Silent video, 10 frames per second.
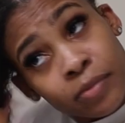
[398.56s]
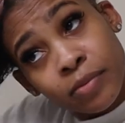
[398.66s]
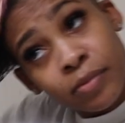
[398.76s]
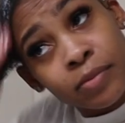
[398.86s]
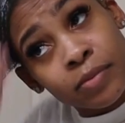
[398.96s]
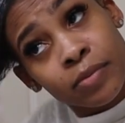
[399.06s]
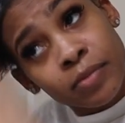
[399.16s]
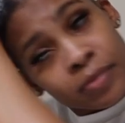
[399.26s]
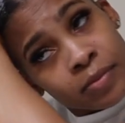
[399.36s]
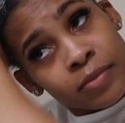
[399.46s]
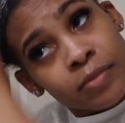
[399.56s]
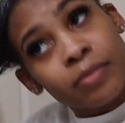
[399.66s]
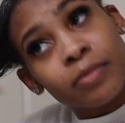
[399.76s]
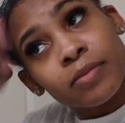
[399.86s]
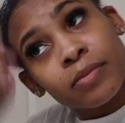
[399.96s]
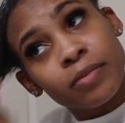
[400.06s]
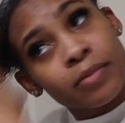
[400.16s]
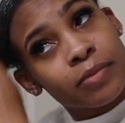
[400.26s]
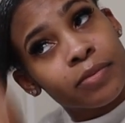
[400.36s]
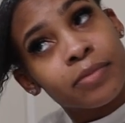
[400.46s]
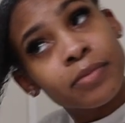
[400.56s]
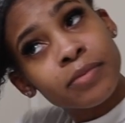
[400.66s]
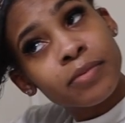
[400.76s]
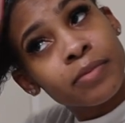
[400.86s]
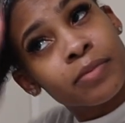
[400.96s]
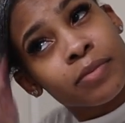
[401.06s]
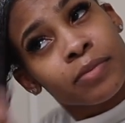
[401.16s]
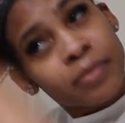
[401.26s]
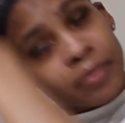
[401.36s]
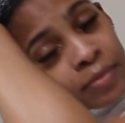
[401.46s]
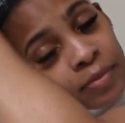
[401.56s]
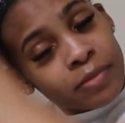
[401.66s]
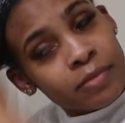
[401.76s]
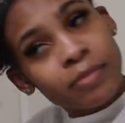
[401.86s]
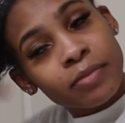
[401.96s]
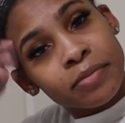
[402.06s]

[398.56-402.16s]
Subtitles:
Nobody speaks.